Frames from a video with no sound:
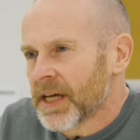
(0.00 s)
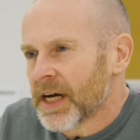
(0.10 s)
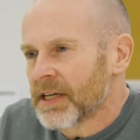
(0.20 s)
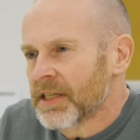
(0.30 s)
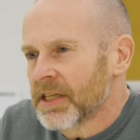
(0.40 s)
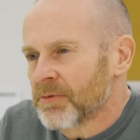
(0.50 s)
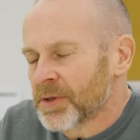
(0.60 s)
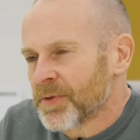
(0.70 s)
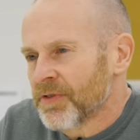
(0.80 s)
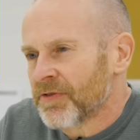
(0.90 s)
The idea
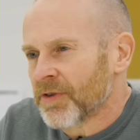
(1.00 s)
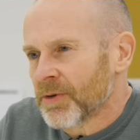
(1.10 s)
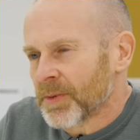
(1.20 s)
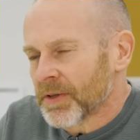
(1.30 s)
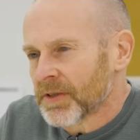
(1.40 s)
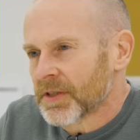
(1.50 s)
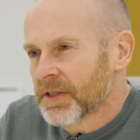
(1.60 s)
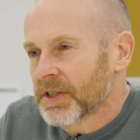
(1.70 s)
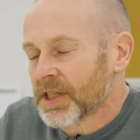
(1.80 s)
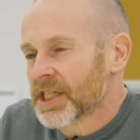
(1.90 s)
was put forward
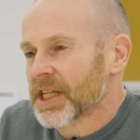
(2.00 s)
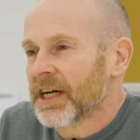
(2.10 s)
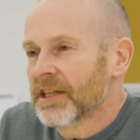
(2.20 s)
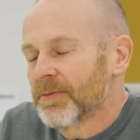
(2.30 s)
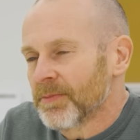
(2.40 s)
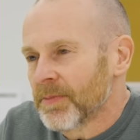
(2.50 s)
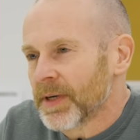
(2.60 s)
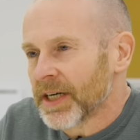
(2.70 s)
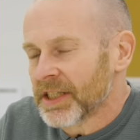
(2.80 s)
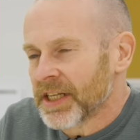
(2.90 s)
to stand him
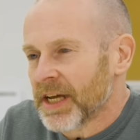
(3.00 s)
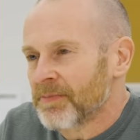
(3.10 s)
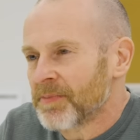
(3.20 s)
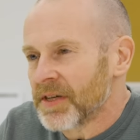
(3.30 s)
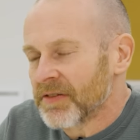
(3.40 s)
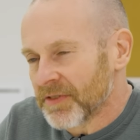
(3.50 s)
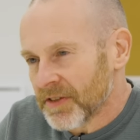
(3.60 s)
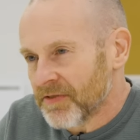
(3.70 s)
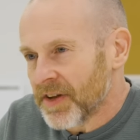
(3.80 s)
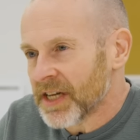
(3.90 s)
as an MP for
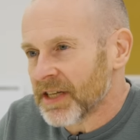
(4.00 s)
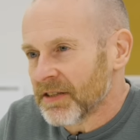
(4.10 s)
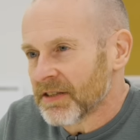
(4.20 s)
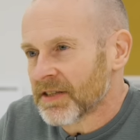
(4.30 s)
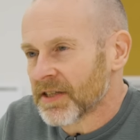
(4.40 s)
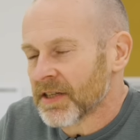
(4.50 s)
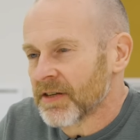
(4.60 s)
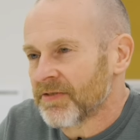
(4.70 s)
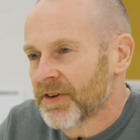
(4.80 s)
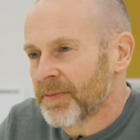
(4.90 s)
the vacant
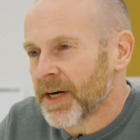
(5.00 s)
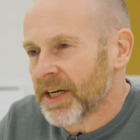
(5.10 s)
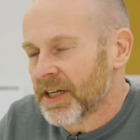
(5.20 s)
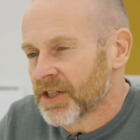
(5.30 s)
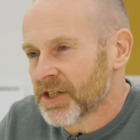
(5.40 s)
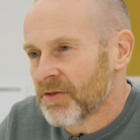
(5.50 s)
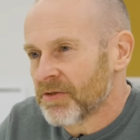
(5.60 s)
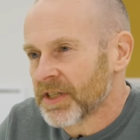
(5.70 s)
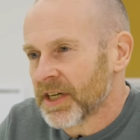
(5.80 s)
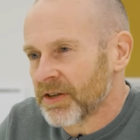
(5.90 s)
Fermanagh and
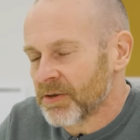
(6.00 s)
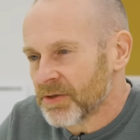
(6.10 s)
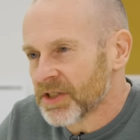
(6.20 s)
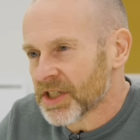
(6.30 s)
South Tyrone